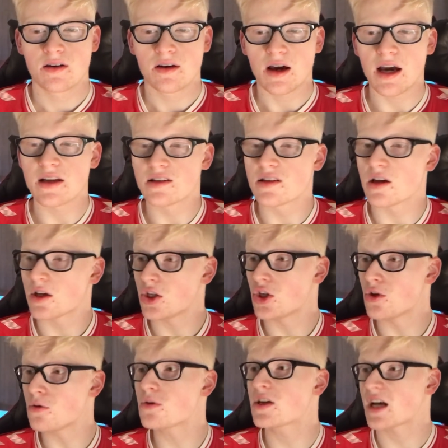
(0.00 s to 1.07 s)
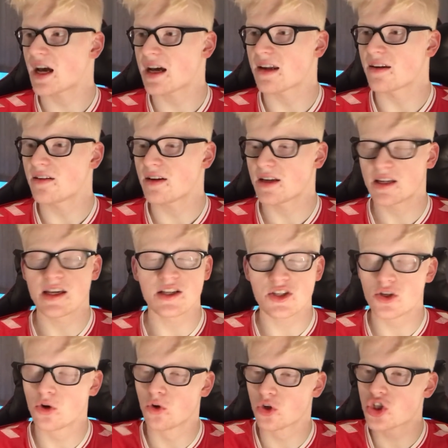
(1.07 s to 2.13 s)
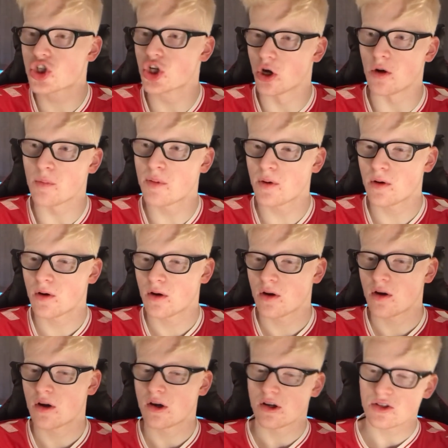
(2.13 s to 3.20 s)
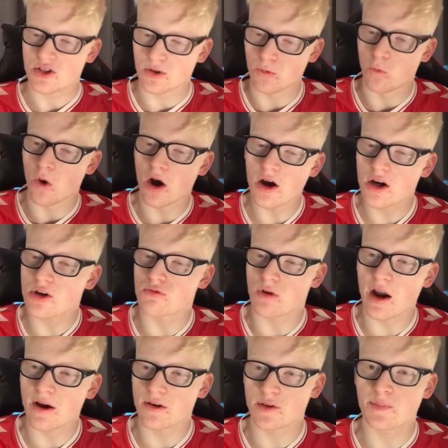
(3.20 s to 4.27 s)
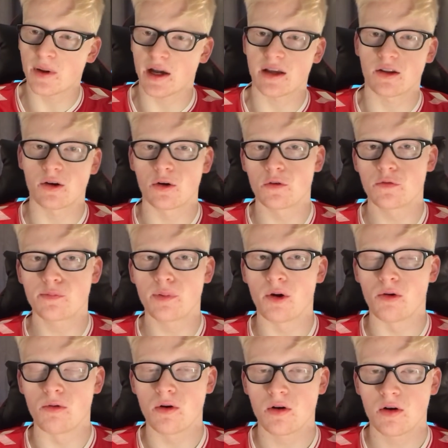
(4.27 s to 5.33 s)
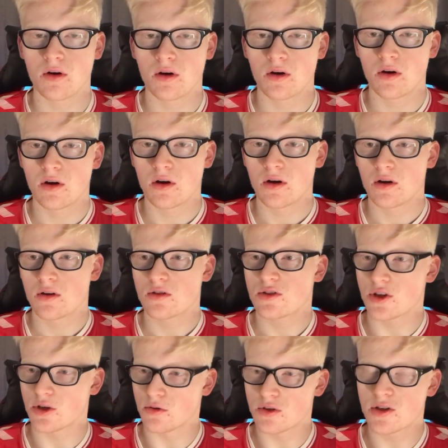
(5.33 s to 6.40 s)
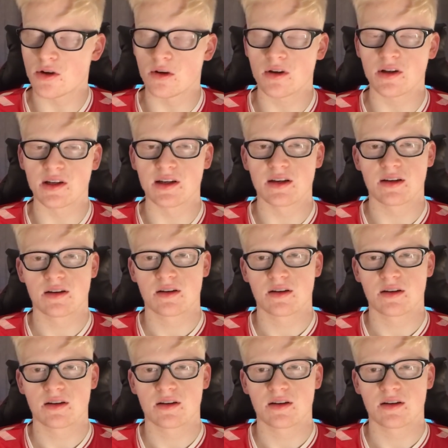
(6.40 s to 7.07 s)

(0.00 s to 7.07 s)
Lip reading: And you can, and it is your job, to work round playing the hoofball to Stockley.